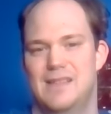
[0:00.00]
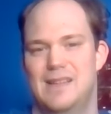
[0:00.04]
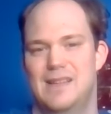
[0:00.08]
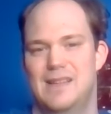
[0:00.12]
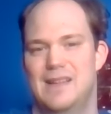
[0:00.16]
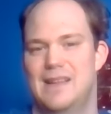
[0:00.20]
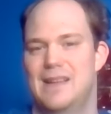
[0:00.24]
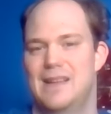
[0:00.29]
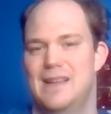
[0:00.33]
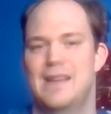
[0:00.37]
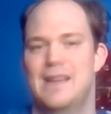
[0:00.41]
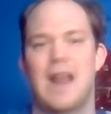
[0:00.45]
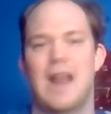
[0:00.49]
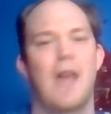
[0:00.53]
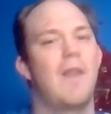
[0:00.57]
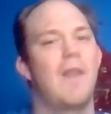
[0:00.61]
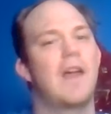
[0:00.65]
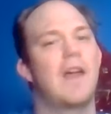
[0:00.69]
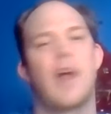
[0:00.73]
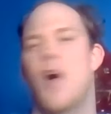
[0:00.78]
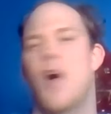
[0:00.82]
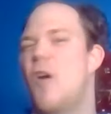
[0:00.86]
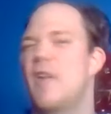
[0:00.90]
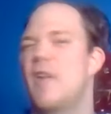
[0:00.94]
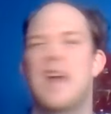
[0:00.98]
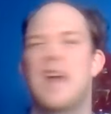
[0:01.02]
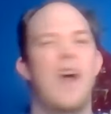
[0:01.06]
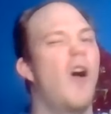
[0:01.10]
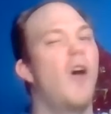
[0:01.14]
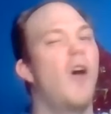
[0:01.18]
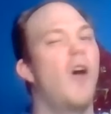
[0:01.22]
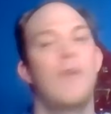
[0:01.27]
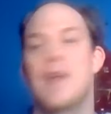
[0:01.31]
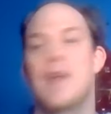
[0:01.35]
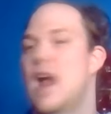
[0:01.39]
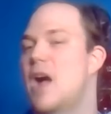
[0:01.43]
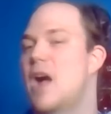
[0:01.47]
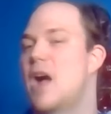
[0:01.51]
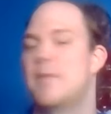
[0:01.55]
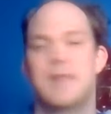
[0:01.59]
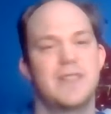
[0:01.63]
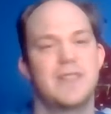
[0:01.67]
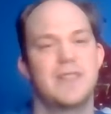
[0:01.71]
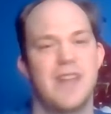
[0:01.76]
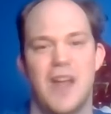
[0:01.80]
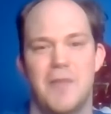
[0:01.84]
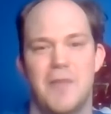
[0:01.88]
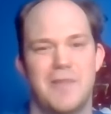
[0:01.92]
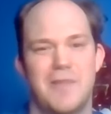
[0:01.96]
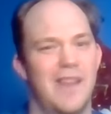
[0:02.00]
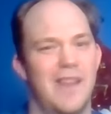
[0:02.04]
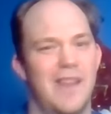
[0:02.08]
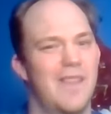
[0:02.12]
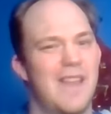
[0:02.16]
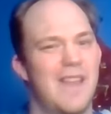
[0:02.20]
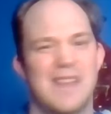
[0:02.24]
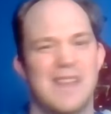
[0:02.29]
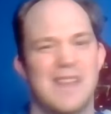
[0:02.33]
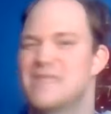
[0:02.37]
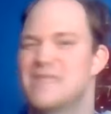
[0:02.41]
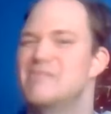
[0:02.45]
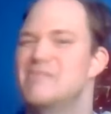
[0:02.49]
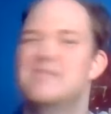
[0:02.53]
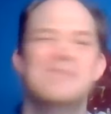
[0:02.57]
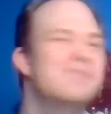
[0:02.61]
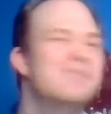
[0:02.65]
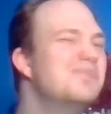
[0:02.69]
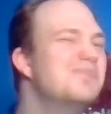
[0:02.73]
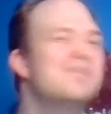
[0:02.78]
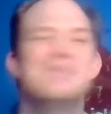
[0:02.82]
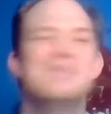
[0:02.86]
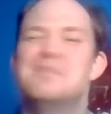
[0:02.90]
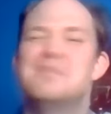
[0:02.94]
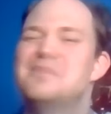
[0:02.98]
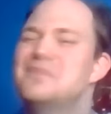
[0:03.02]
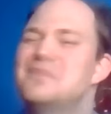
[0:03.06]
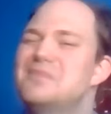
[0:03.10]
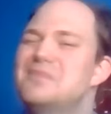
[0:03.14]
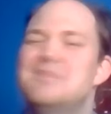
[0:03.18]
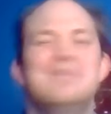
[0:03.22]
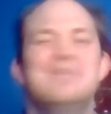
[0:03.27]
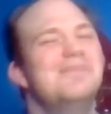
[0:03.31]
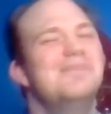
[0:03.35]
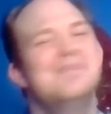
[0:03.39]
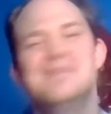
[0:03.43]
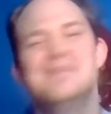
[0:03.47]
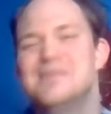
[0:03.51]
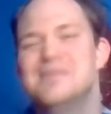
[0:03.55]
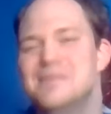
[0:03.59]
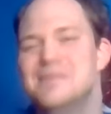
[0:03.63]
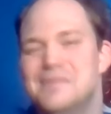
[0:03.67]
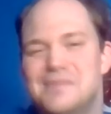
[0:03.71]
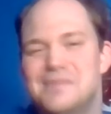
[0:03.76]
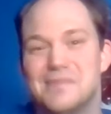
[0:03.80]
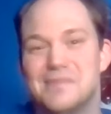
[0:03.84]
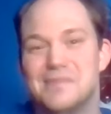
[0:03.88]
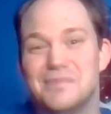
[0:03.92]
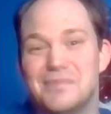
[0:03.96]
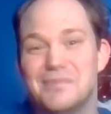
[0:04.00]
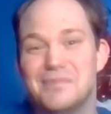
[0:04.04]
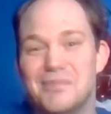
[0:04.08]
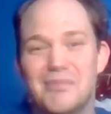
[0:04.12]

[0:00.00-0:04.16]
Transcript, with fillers: Yeah, not like oh yeah, oh yeah, I'm a champion in this. Mm.